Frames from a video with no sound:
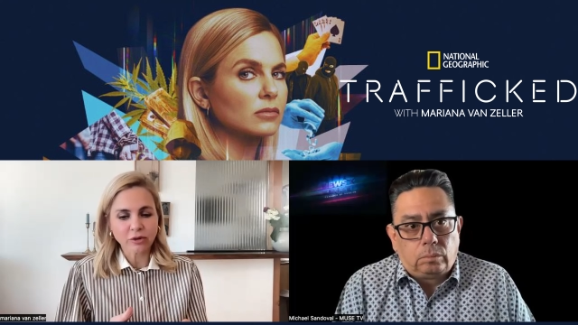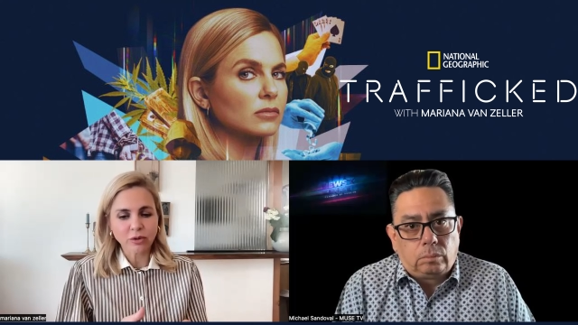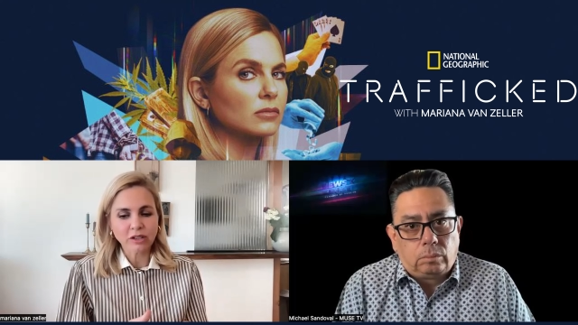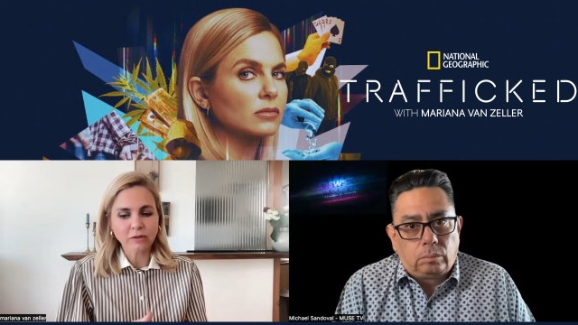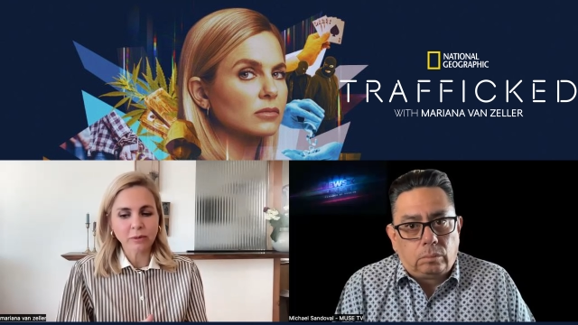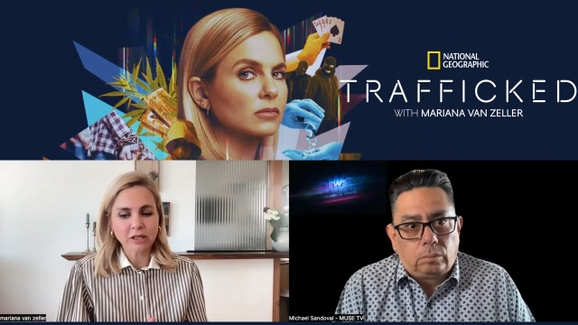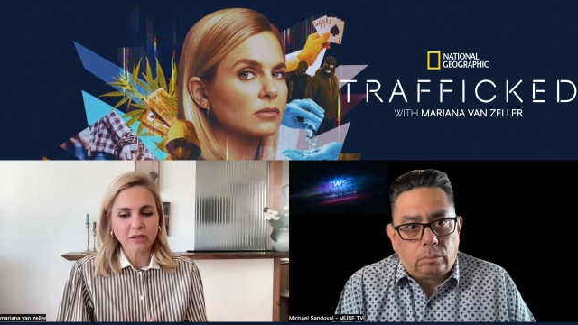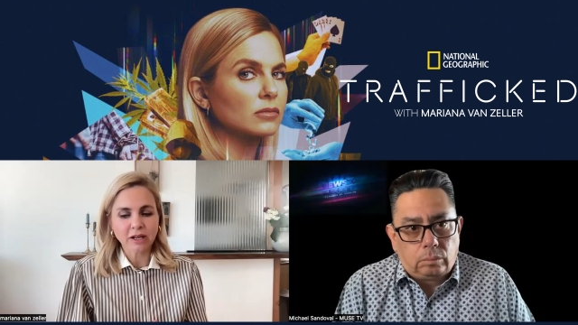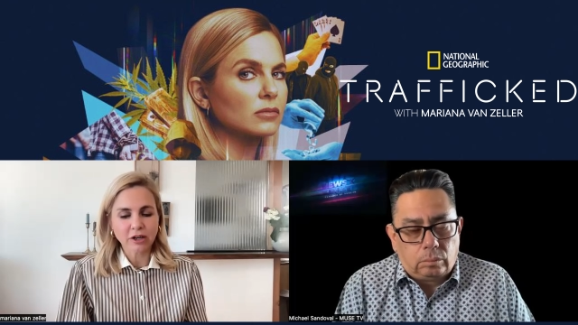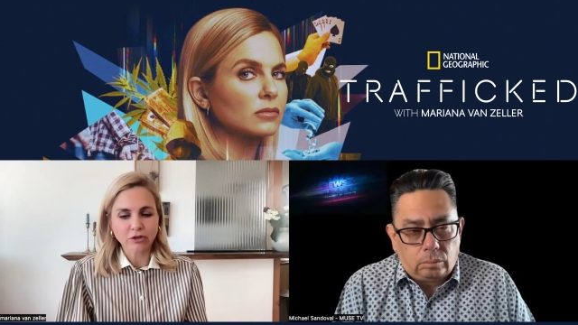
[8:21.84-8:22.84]
Speaker 1: so we spent
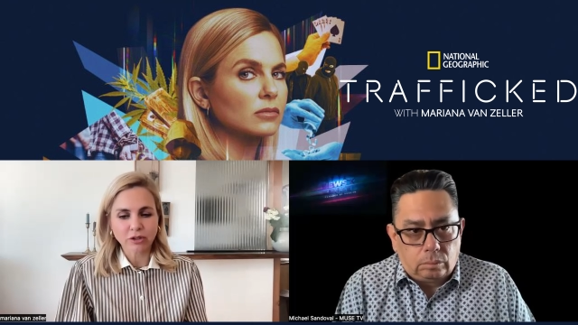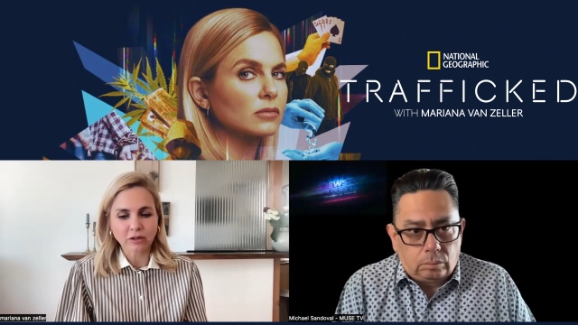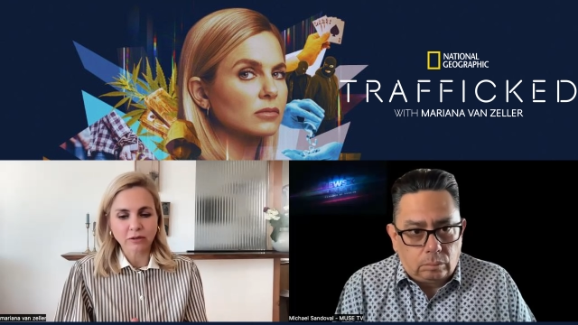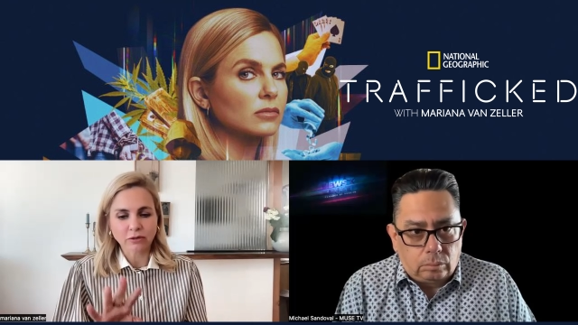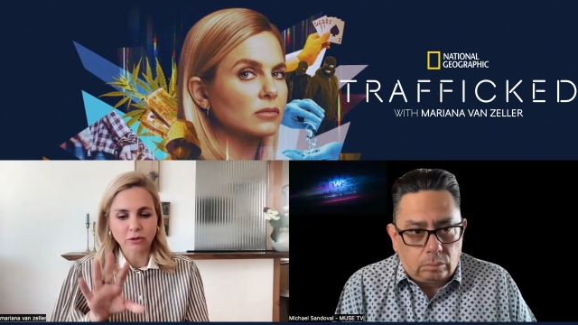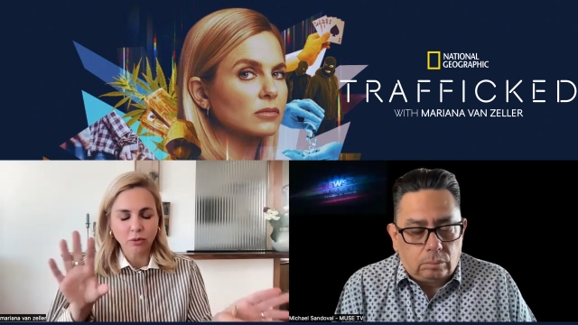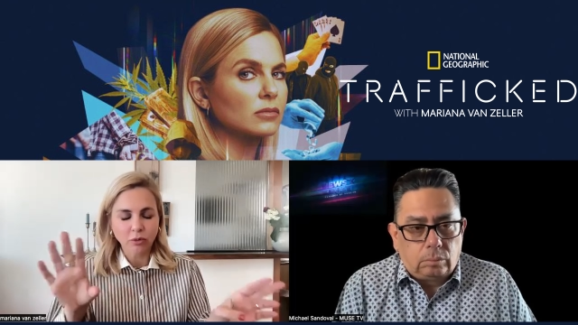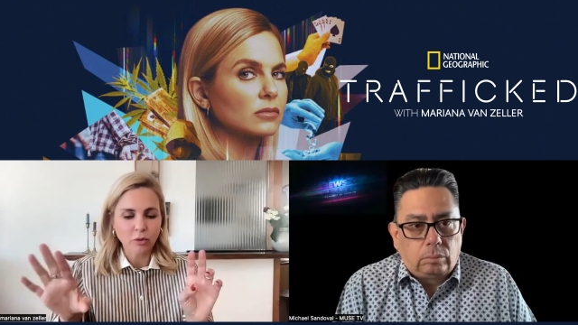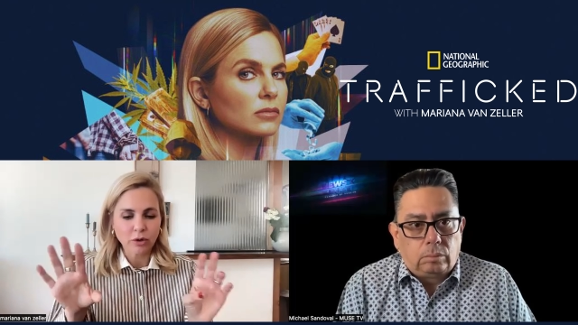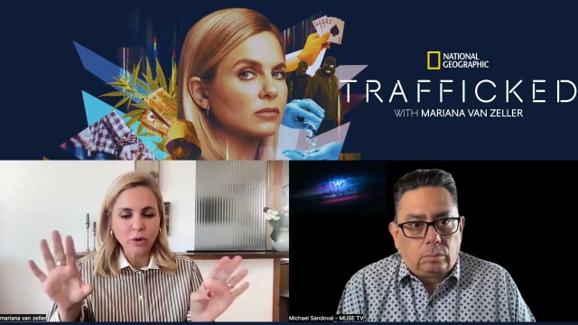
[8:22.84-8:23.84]
actually
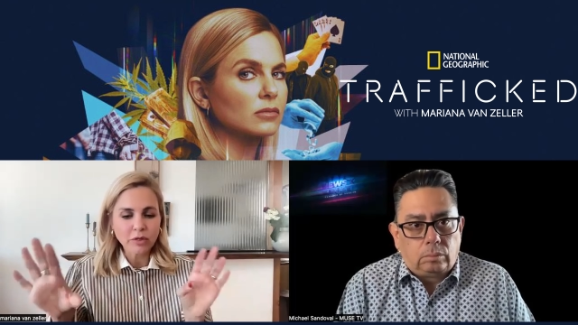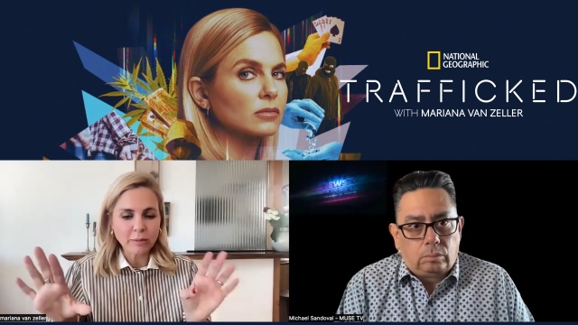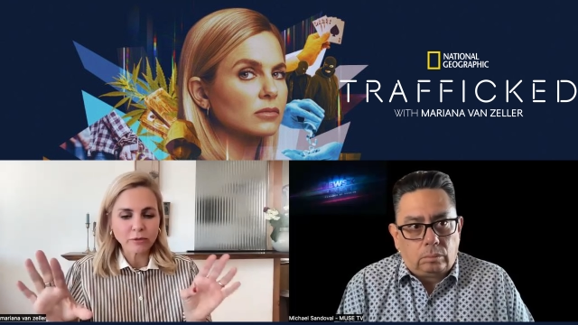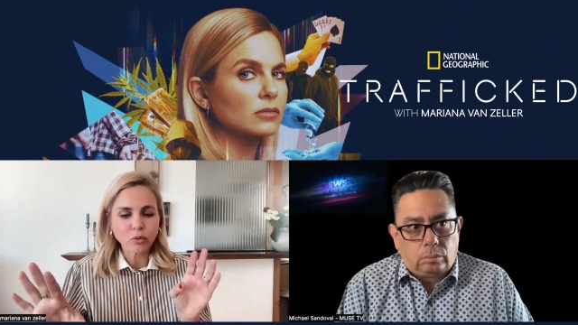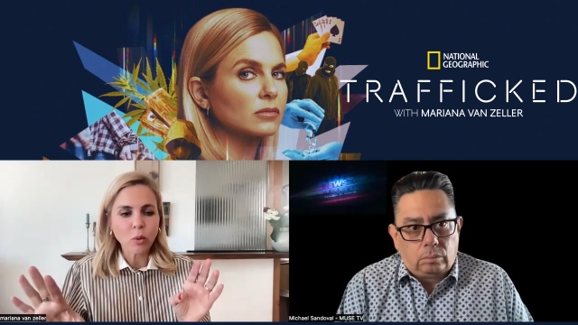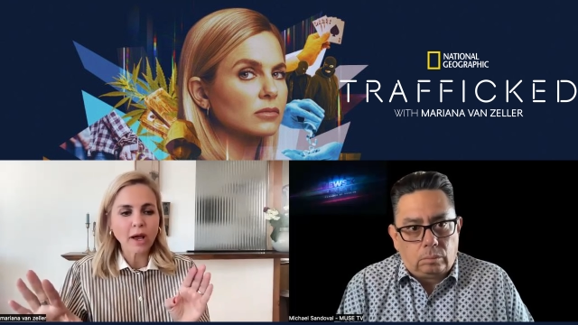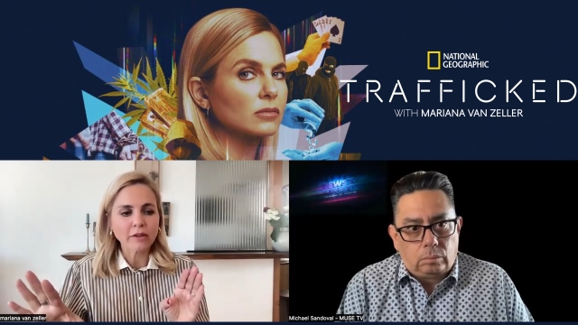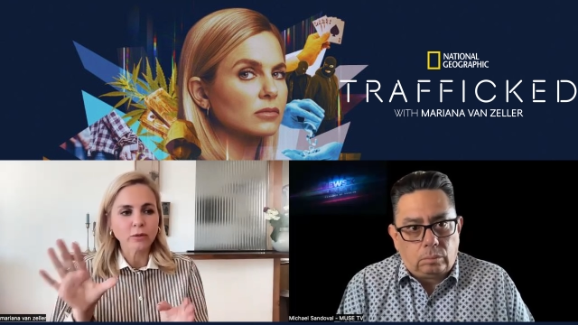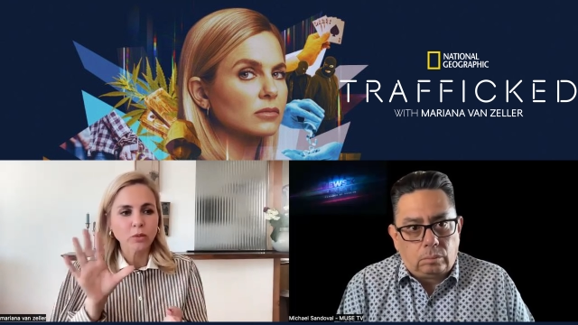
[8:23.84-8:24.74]
we were with them twice.